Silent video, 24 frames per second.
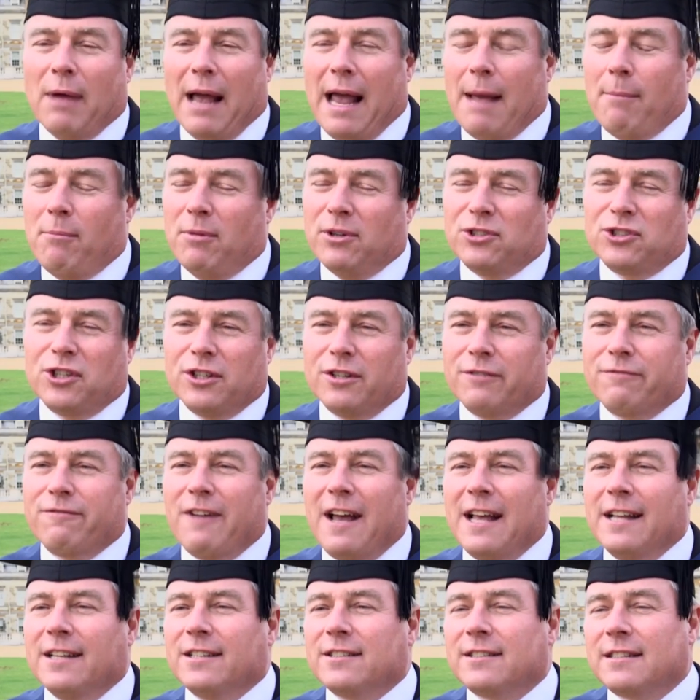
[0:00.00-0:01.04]
Ministry of
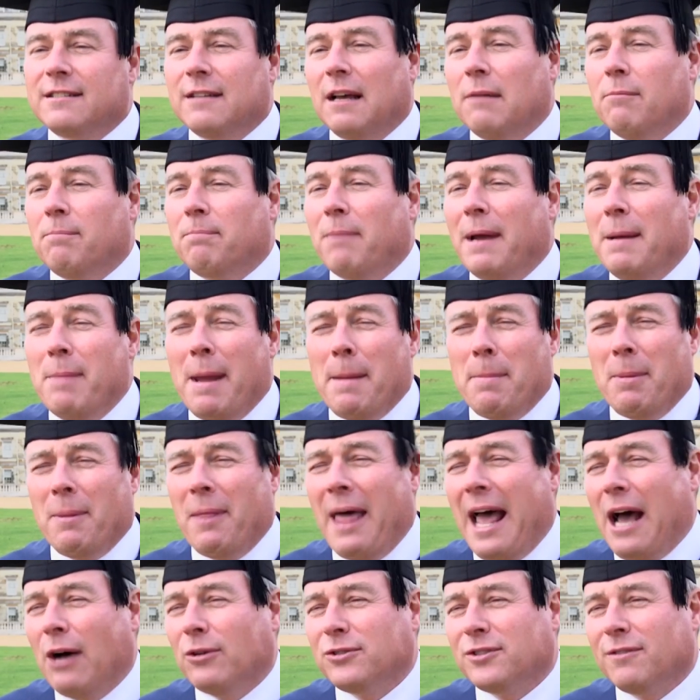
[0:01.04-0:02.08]
Defence, meet with
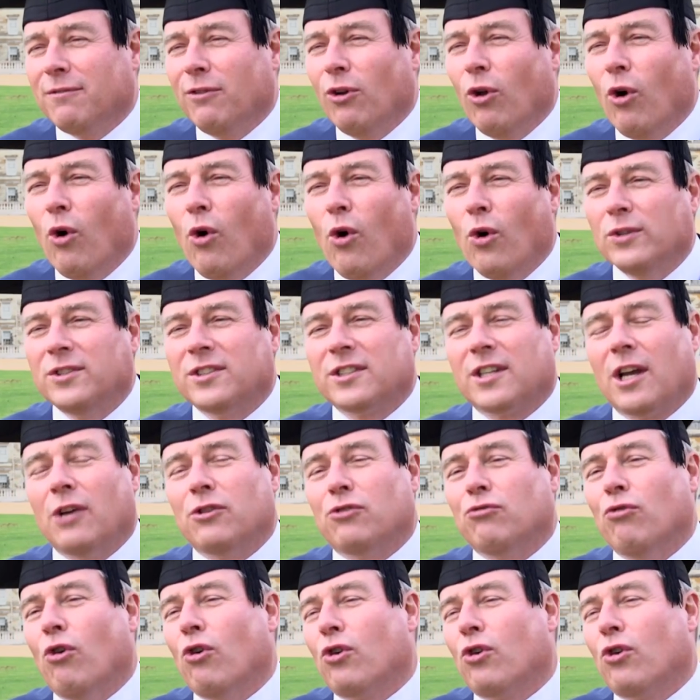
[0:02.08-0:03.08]
the House of Lords, go to